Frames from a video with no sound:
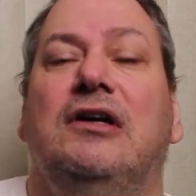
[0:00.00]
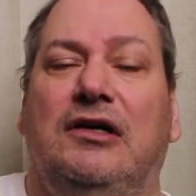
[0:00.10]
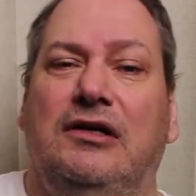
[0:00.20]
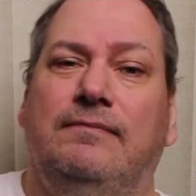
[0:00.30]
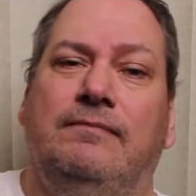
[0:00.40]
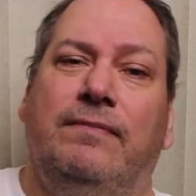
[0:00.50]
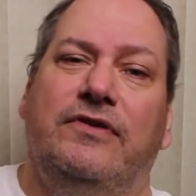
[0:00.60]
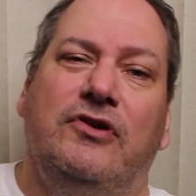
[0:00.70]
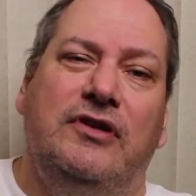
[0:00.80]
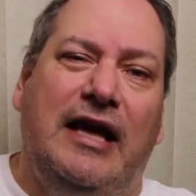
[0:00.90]
um,
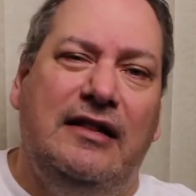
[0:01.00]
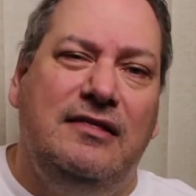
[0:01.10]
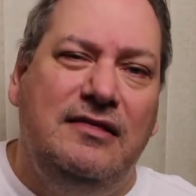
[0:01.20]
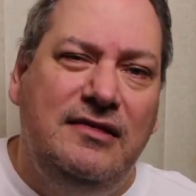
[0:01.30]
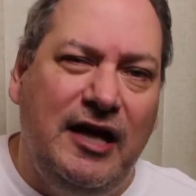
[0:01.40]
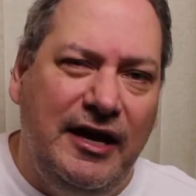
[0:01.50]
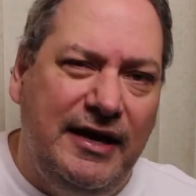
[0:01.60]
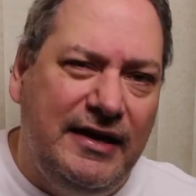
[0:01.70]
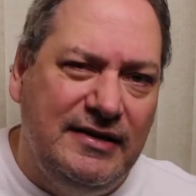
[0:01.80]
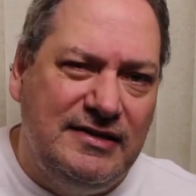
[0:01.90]
so that
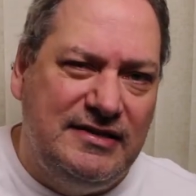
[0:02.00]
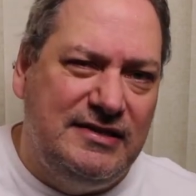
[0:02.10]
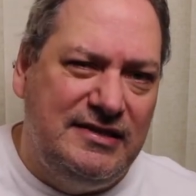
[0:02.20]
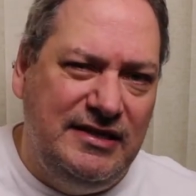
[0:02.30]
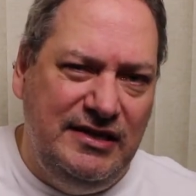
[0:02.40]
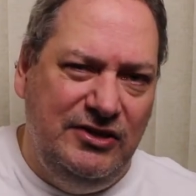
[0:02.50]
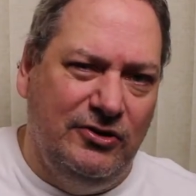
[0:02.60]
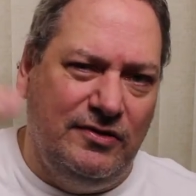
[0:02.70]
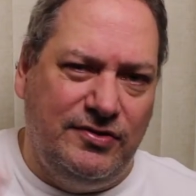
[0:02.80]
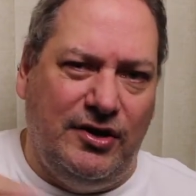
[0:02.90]
they can see
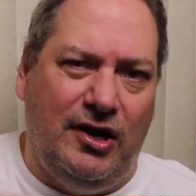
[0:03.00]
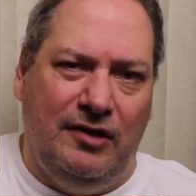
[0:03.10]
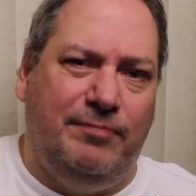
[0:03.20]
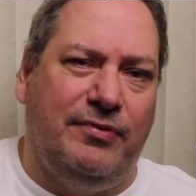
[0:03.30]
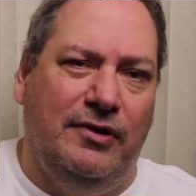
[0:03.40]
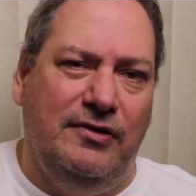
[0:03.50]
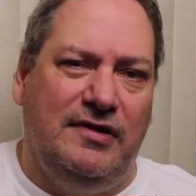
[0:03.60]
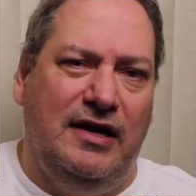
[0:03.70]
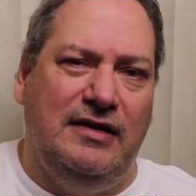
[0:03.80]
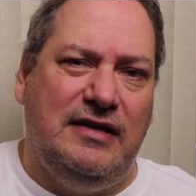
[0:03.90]
your thought
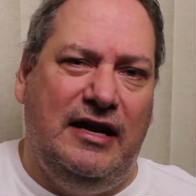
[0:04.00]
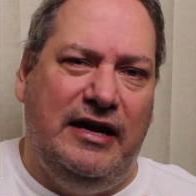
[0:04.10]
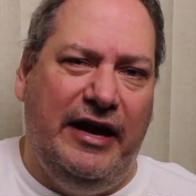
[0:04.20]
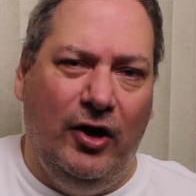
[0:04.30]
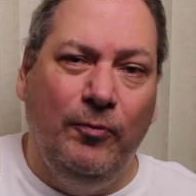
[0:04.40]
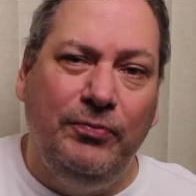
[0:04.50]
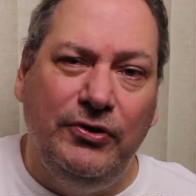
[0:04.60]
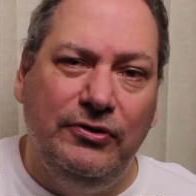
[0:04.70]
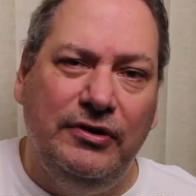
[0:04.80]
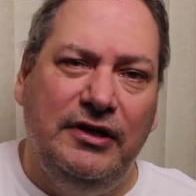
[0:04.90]
process and help
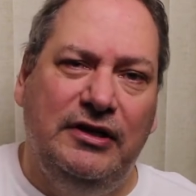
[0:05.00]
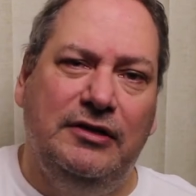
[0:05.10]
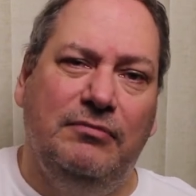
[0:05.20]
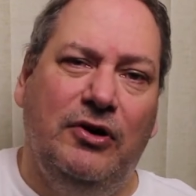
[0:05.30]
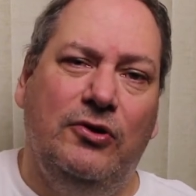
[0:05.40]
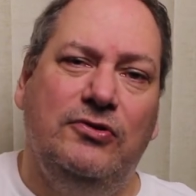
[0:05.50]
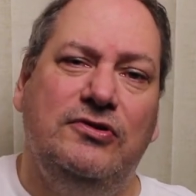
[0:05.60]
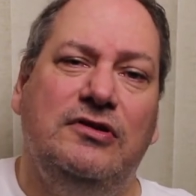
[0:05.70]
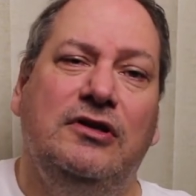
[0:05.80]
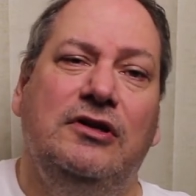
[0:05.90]
you in the
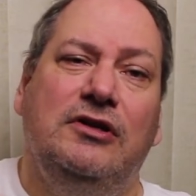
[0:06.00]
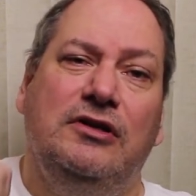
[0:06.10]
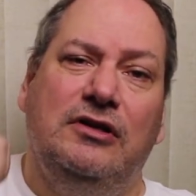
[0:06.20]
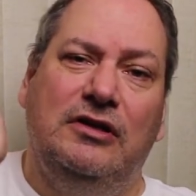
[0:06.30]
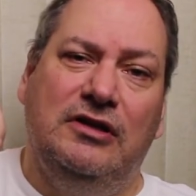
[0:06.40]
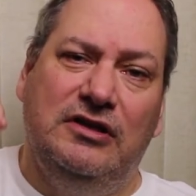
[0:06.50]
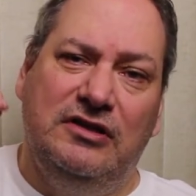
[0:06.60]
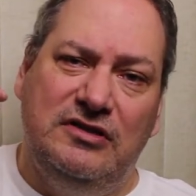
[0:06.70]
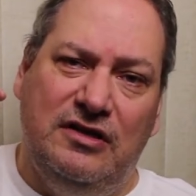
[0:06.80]
most uh,